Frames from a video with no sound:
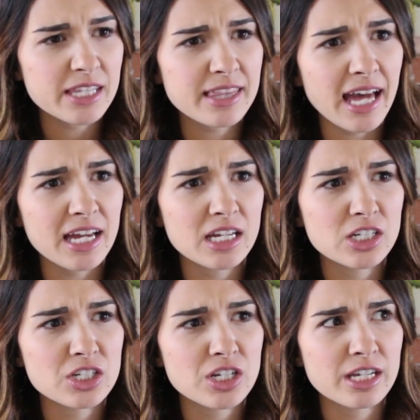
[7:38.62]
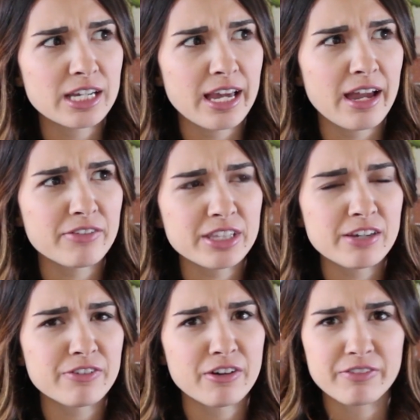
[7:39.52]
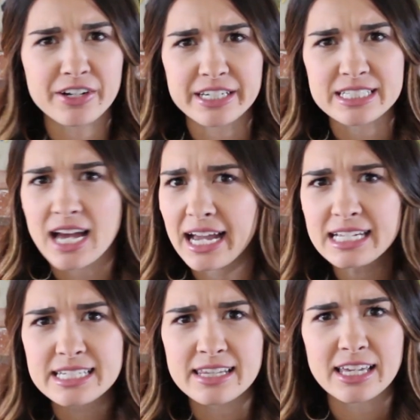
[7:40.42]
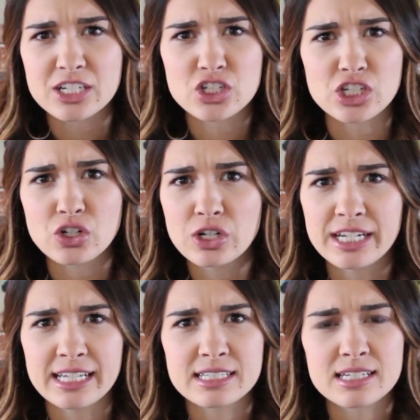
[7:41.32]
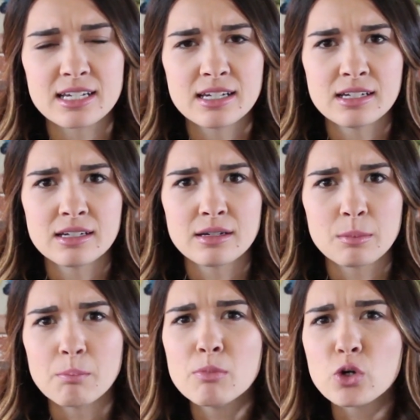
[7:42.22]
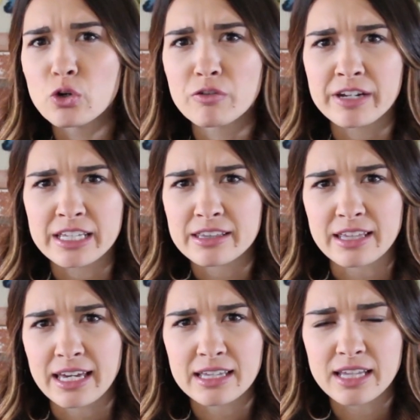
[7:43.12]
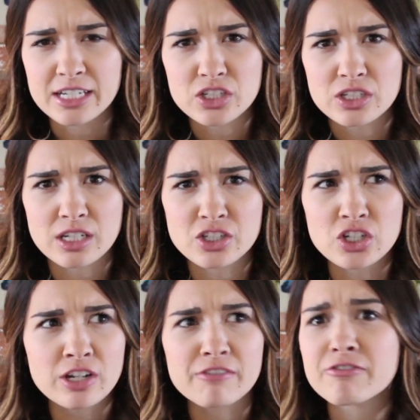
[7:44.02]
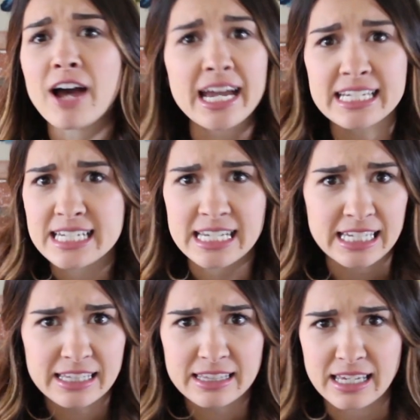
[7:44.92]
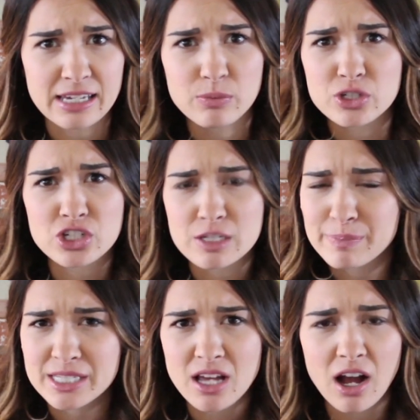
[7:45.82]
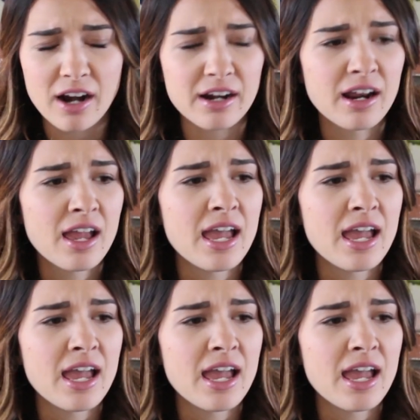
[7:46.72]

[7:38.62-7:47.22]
that everything felt very tight, and like she couldn't move anything, like she couldn't find anything. It was just bizarre.